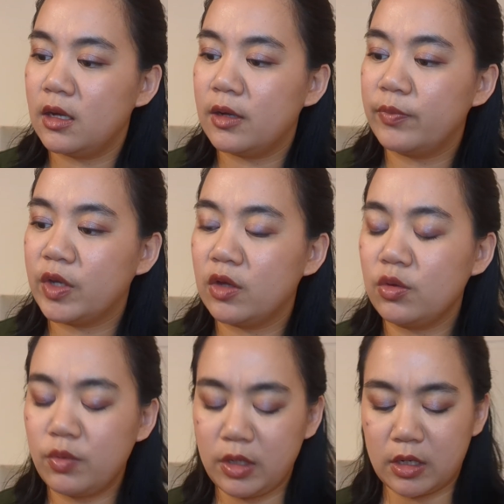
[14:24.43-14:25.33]
The
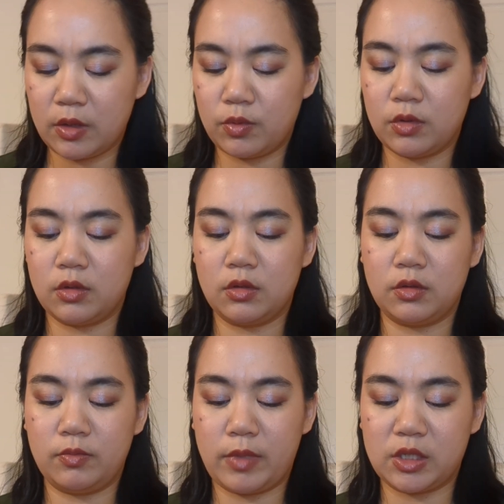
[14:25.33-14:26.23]
other one I
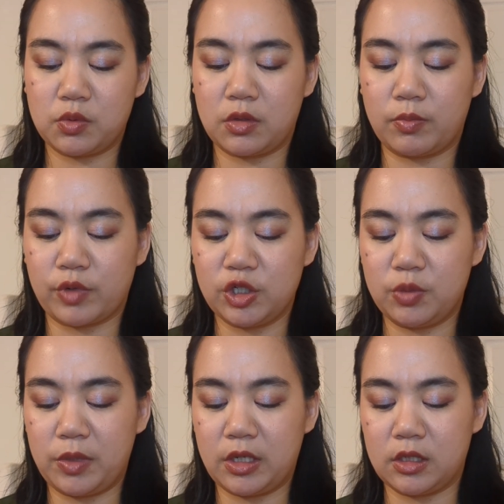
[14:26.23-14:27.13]
will mix with a
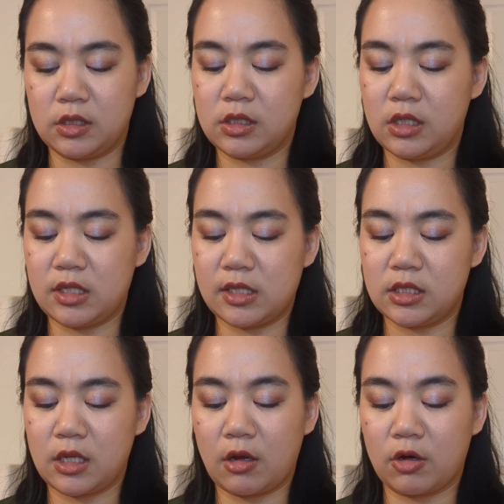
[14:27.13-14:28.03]
brush because it
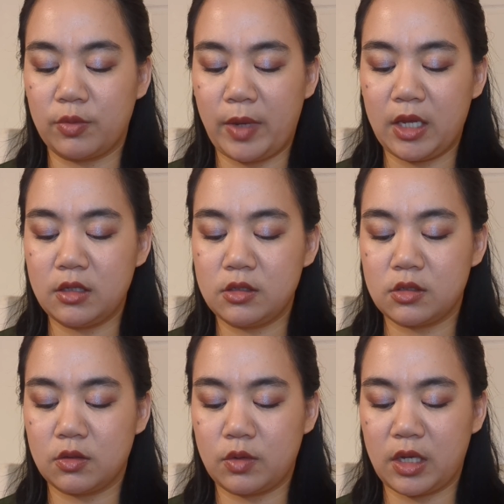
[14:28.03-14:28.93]
tends to get hard pan,
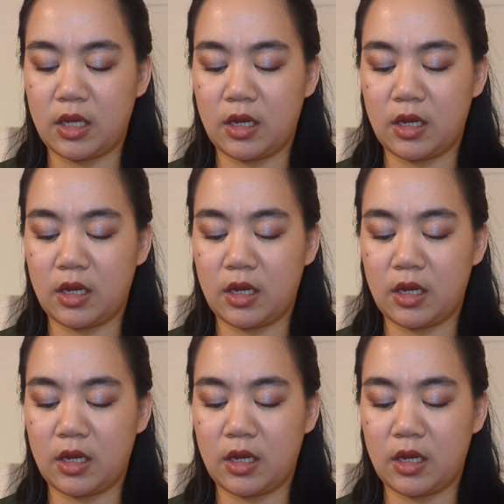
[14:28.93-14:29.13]
so